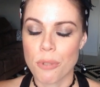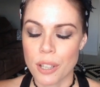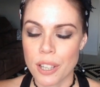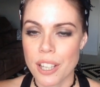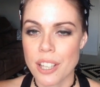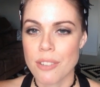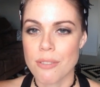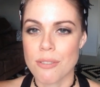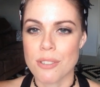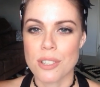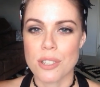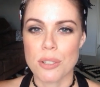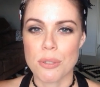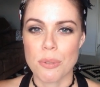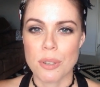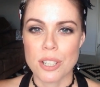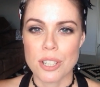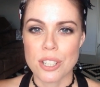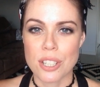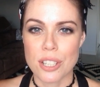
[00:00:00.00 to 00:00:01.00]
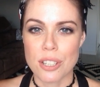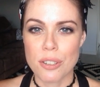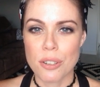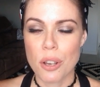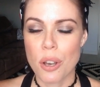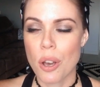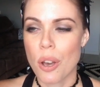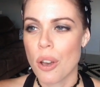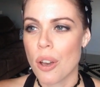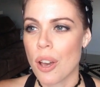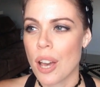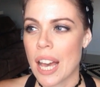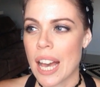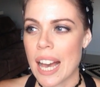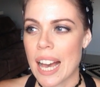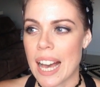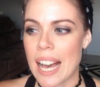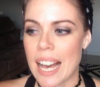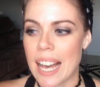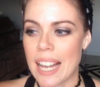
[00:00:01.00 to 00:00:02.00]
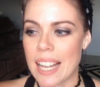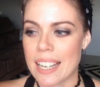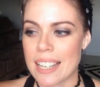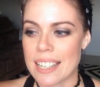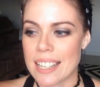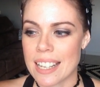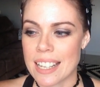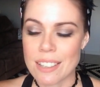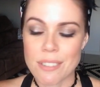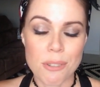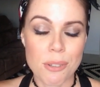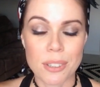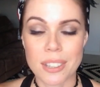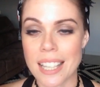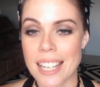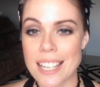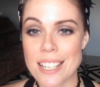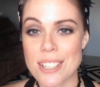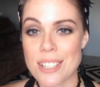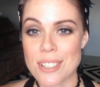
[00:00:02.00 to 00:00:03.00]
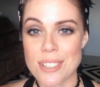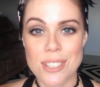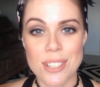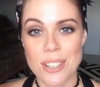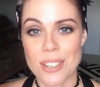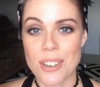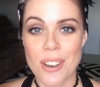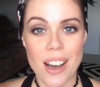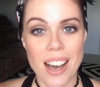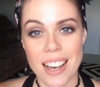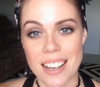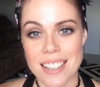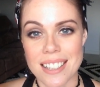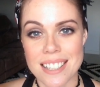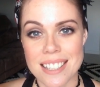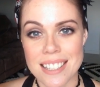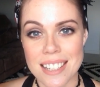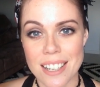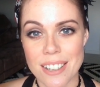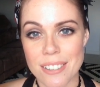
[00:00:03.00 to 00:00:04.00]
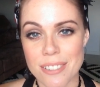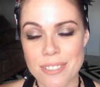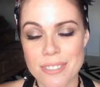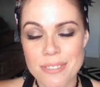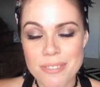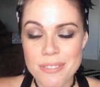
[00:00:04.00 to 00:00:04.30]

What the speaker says: Follow your intuition and it will lead you to your higher self.